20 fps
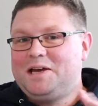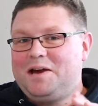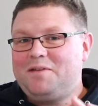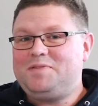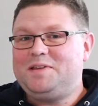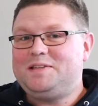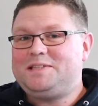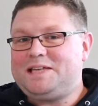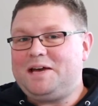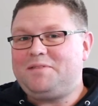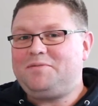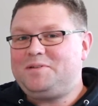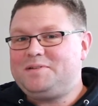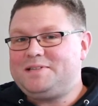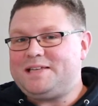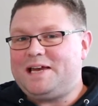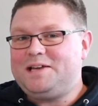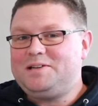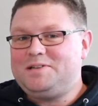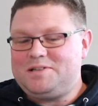of the
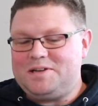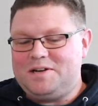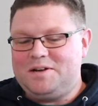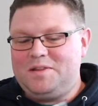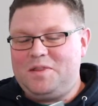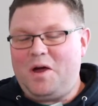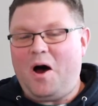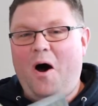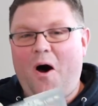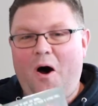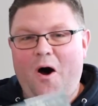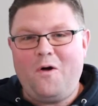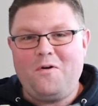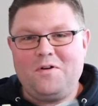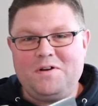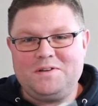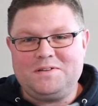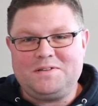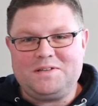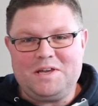devil's engine and the
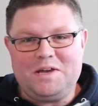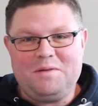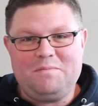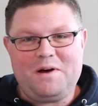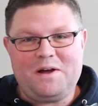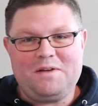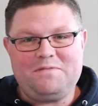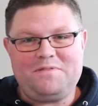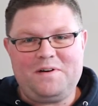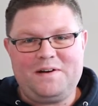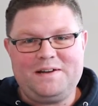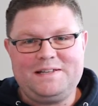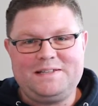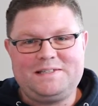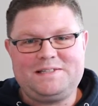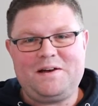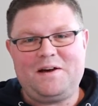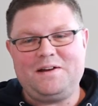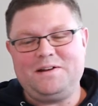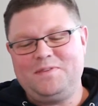horrors that you might find
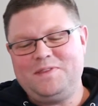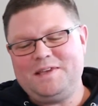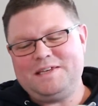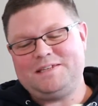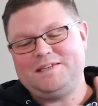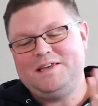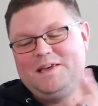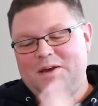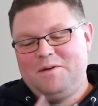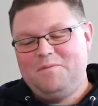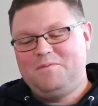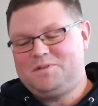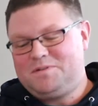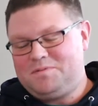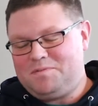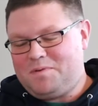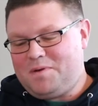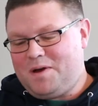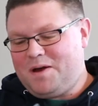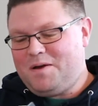inside. And this
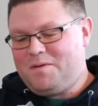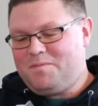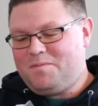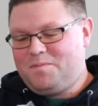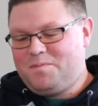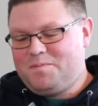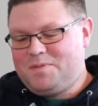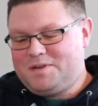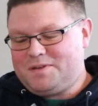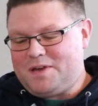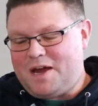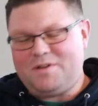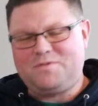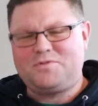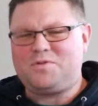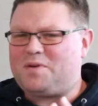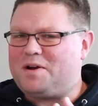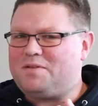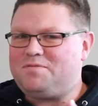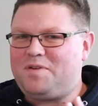I
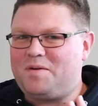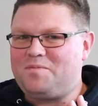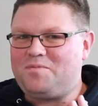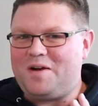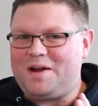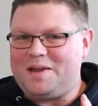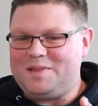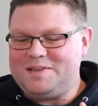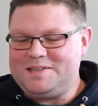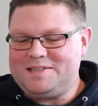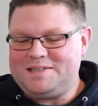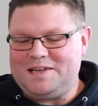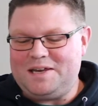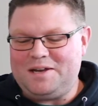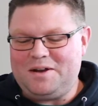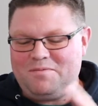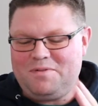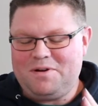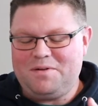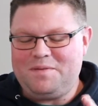had great fun writing this
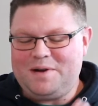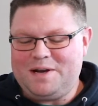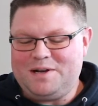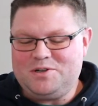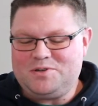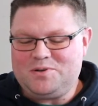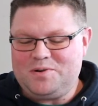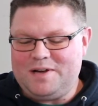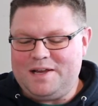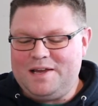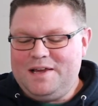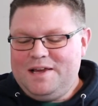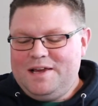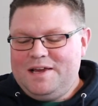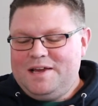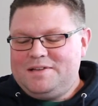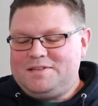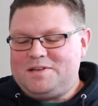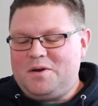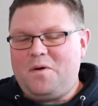scene. I really, really enjoyed it.
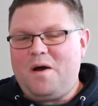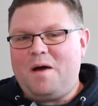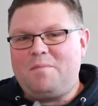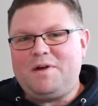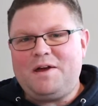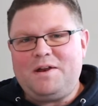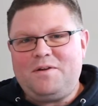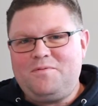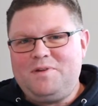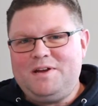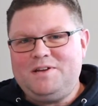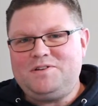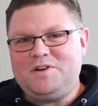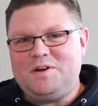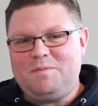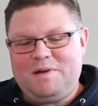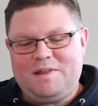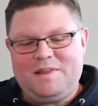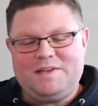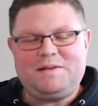So I'm going to read
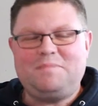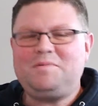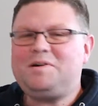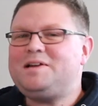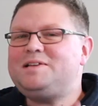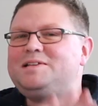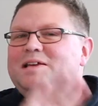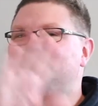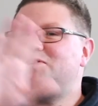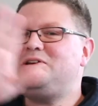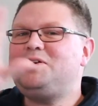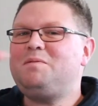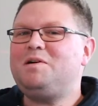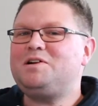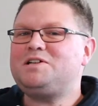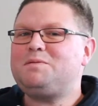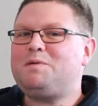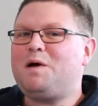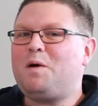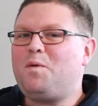you a bit of this. I'm not going to say too
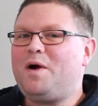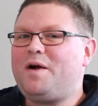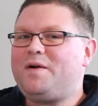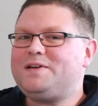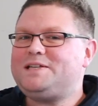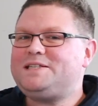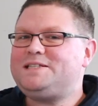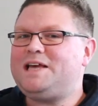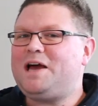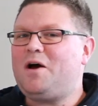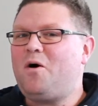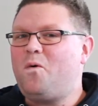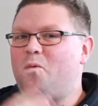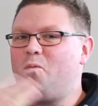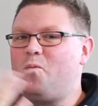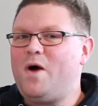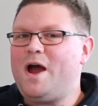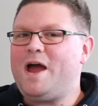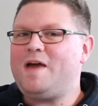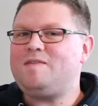much about where it's set or
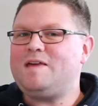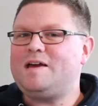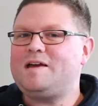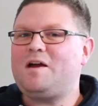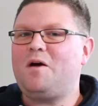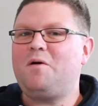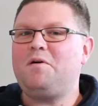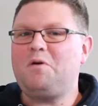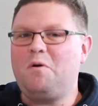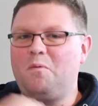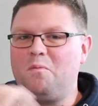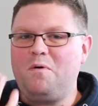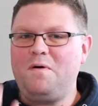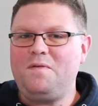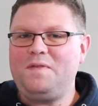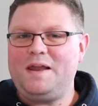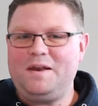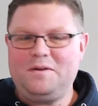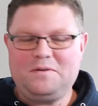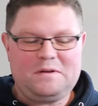where they're going or
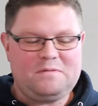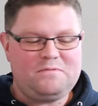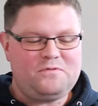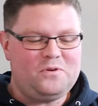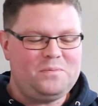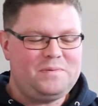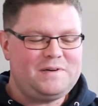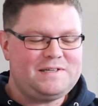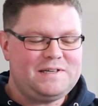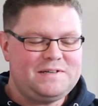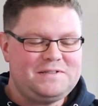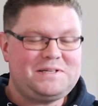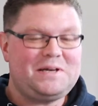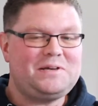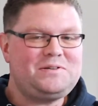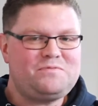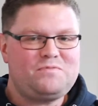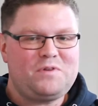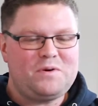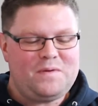what they're looking for, because it
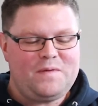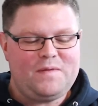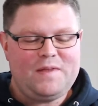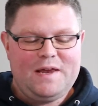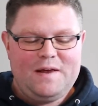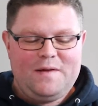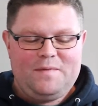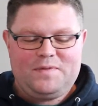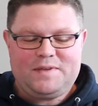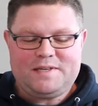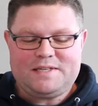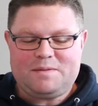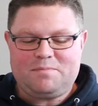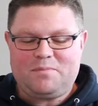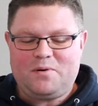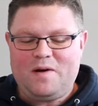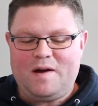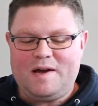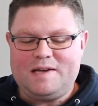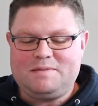does ruin the
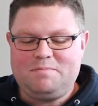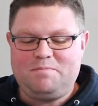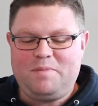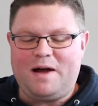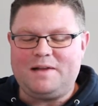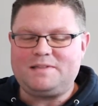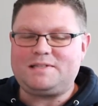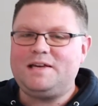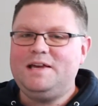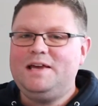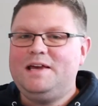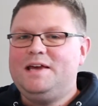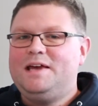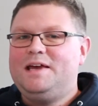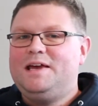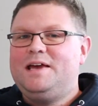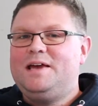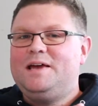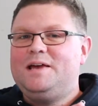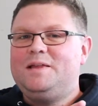surprise. But
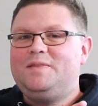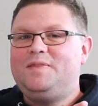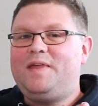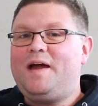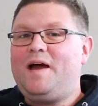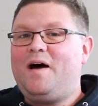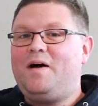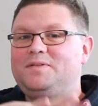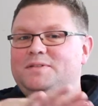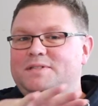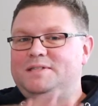they are